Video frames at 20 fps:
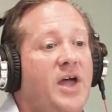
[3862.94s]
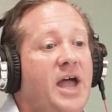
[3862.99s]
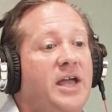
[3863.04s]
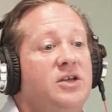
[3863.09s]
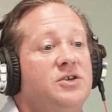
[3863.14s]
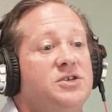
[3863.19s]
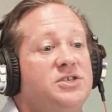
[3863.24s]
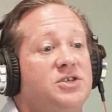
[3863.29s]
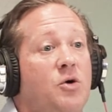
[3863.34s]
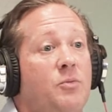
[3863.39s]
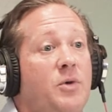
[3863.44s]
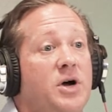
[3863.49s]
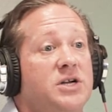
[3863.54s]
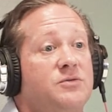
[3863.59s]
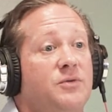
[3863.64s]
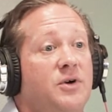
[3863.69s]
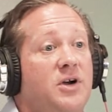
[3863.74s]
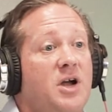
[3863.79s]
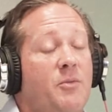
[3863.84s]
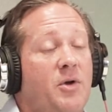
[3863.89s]
thank you so
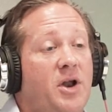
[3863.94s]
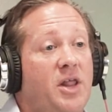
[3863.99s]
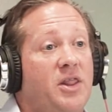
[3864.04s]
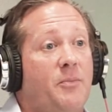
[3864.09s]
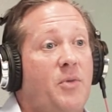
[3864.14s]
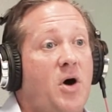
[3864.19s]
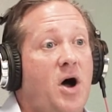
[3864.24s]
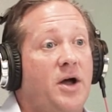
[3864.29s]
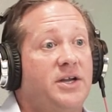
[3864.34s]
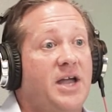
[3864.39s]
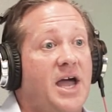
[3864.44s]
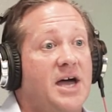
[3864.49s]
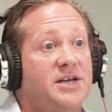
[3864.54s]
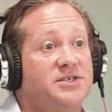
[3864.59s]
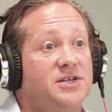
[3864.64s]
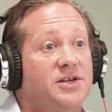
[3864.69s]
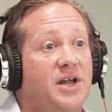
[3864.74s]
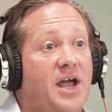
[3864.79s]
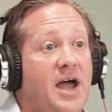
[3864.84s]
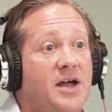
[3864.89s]
much for coming on the
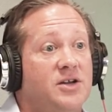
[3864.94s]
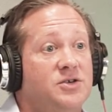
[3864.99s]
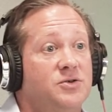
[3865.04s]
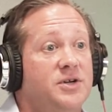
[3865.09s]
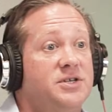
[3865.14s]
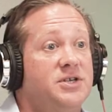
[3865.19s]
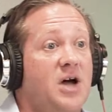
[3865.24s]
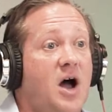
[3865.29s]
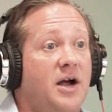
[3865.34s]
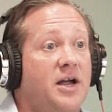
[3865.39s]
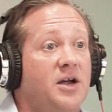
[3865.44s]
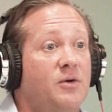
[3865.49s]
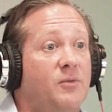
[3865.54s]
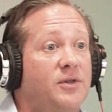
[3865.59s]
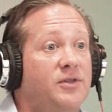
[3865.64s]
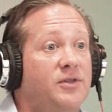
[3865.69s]
podcast today. I enjoyed talking